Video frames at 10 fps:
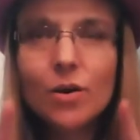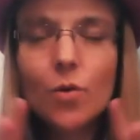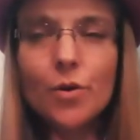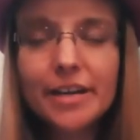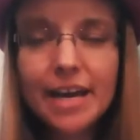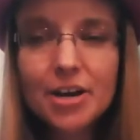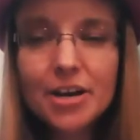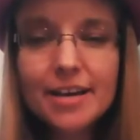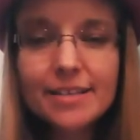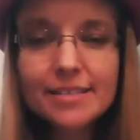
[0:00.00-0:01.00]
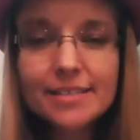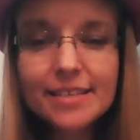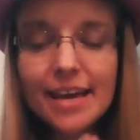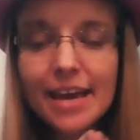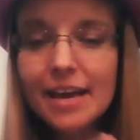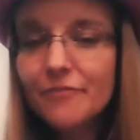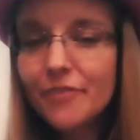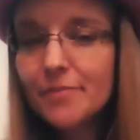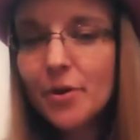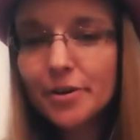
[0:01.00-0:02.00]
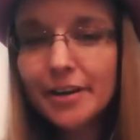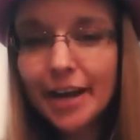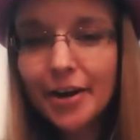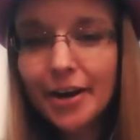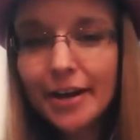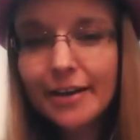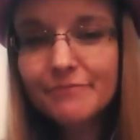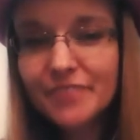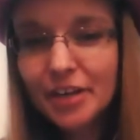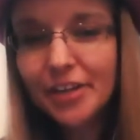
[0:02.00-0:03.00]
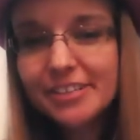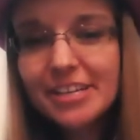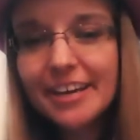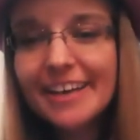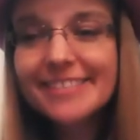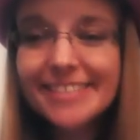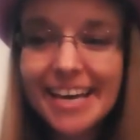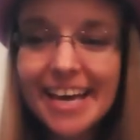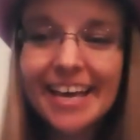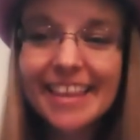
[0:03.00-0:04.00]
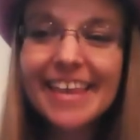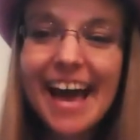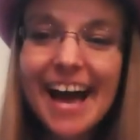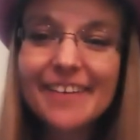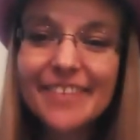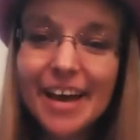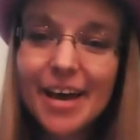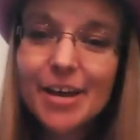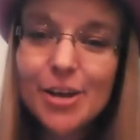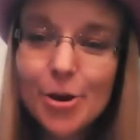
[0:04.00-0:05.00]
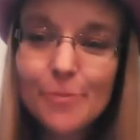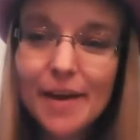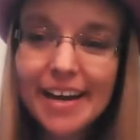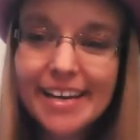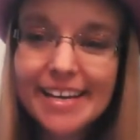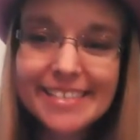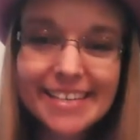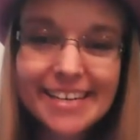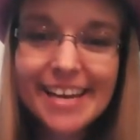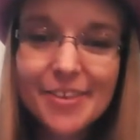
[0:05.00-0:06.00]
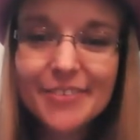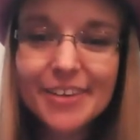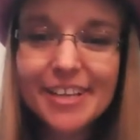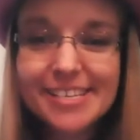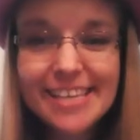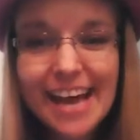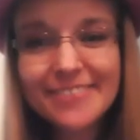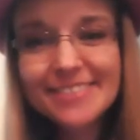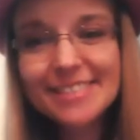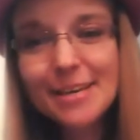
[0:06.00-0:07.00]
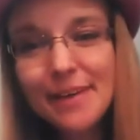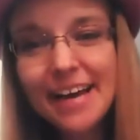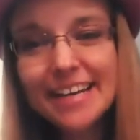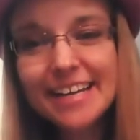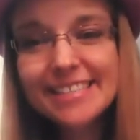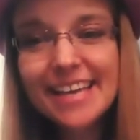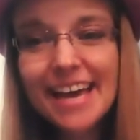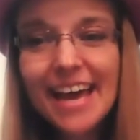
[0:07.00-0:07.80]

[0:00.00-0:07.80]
ordinaries from the ordinary village, I guess. They have nobodies in another village. They have somebodies,